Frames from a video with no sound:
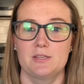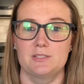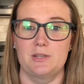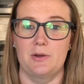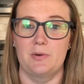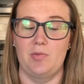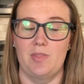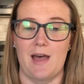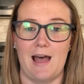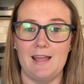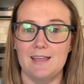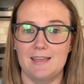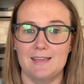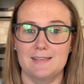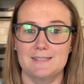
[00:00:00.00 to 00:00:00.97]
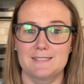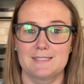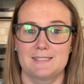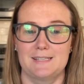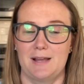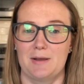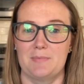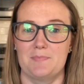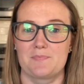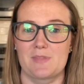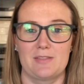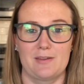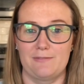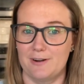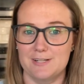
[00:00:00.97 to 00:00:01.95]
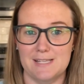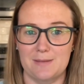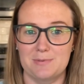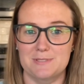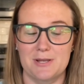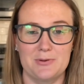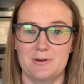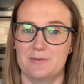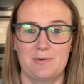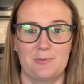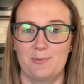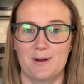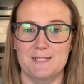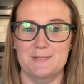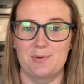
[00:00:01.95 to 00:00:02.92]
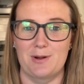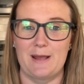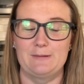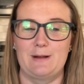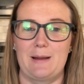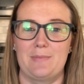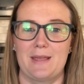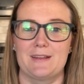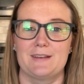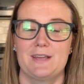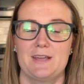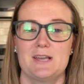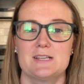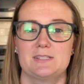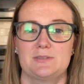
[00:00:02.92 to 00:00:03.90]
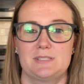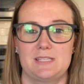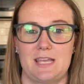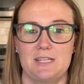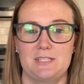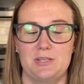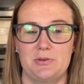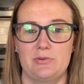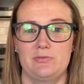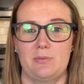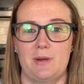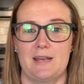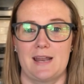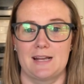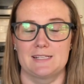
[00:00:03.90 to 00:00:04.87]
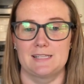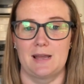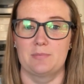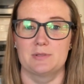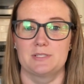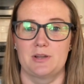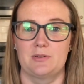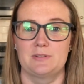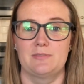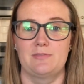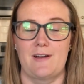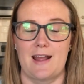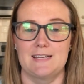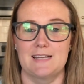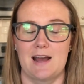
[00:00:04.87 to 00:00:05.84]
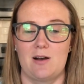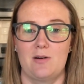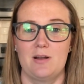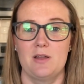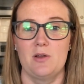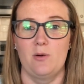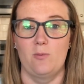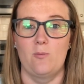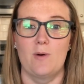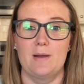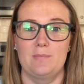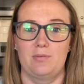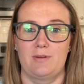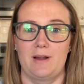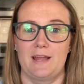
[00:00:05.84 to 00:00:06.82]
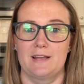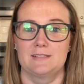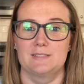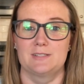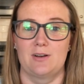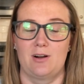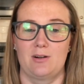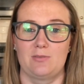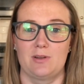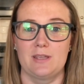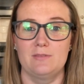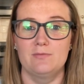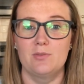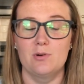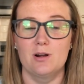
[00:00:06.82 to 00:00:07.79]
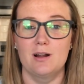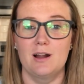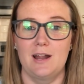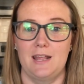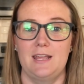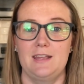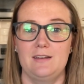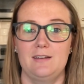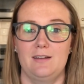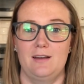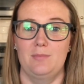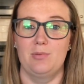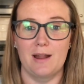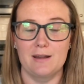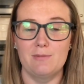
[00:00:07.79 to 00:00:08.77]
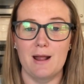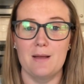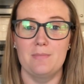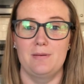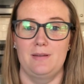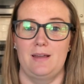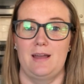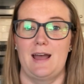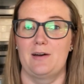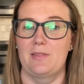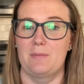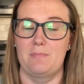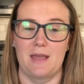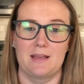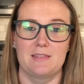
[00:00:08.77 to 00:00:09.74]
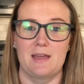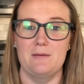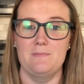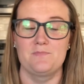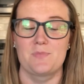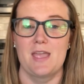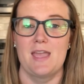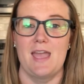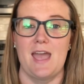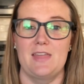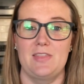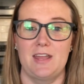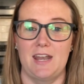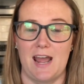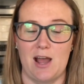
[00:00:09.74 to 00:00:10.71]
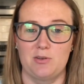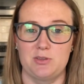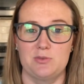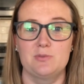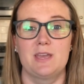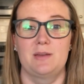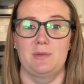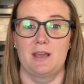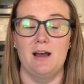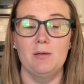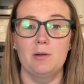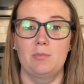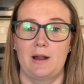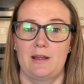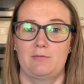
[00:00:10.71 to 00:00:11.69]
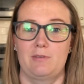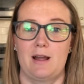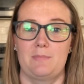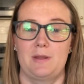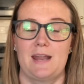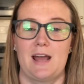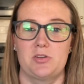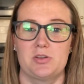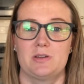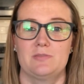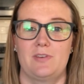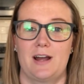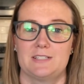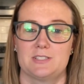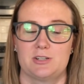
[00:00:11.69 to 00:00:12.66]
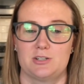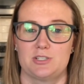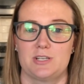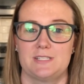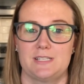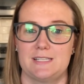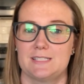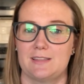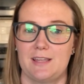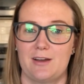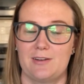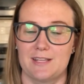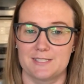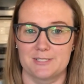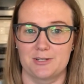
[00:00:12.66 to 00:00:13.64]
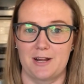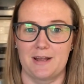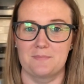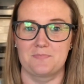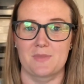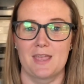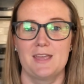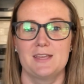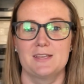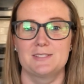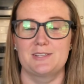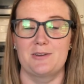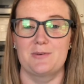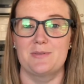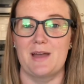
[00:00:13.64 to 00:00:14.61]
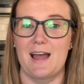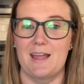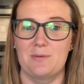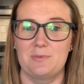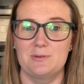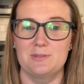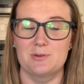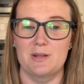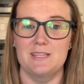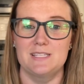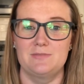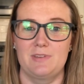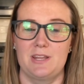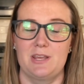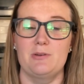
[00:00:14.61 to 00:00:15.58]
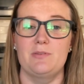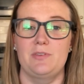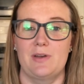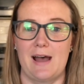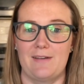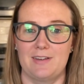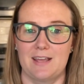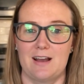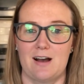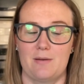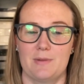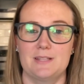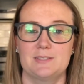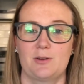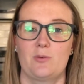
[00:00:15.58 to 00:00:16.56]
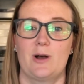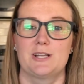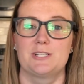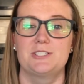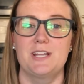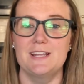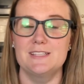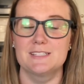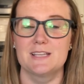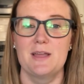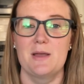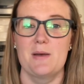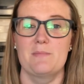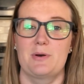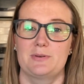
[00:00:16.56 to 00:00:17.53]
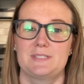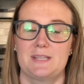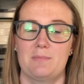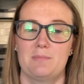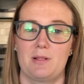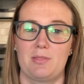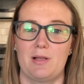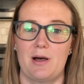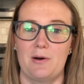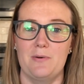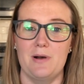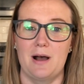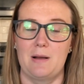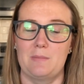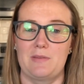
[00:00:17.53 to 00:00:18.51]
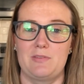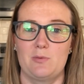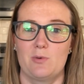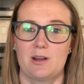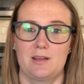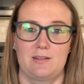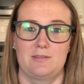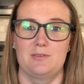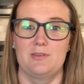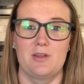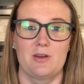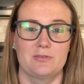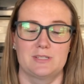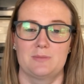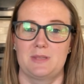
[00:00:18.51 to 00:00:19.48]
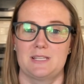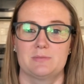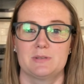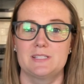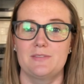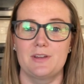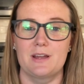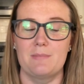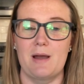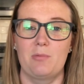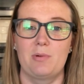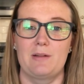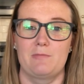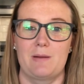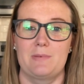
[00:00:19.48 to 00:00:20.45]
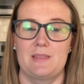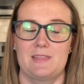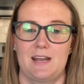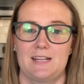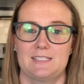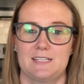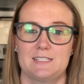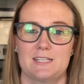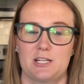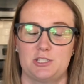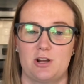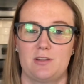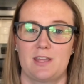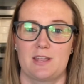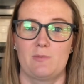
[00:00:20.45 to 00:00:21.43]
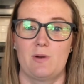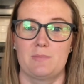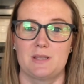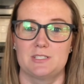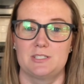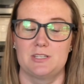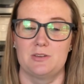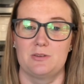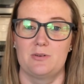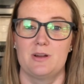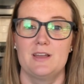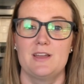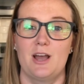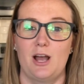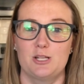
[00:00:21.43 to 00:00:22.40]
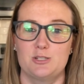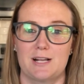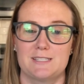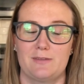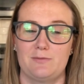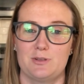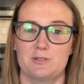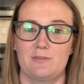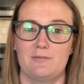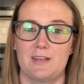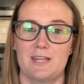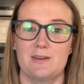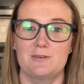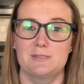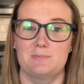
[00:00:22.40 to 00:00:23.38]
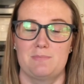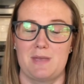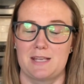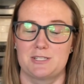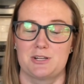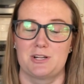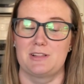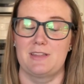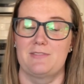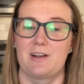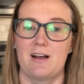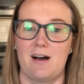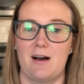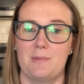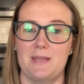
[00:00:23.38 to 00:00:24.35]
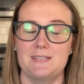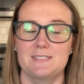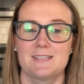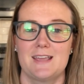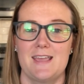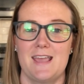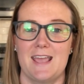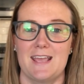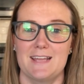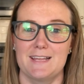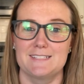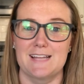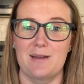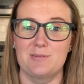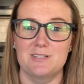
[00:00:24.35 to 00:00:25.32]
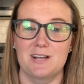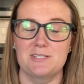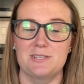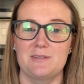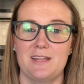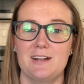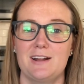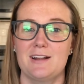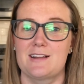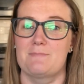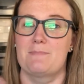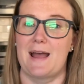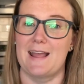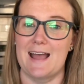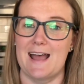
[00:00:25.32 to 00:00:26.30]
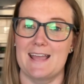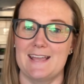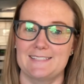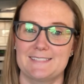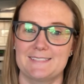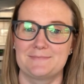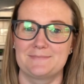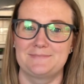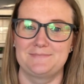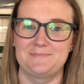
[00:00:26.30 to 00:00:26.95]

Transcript: So that is the first episode of what is brand repping. So stay tuned for my next episode to find out what brands are looking for in a brand rep, how they pick them, and then how you can become a brand rep and how you can find searches easily on Instagram. So I hope you enjoyed this video. If you have any comments or questions, post them below. If you want to know something specific about brand repping that I didn't touch on that you want me to address in future videos, make sure you leave a comment, and I will talk to you later. Bye guys.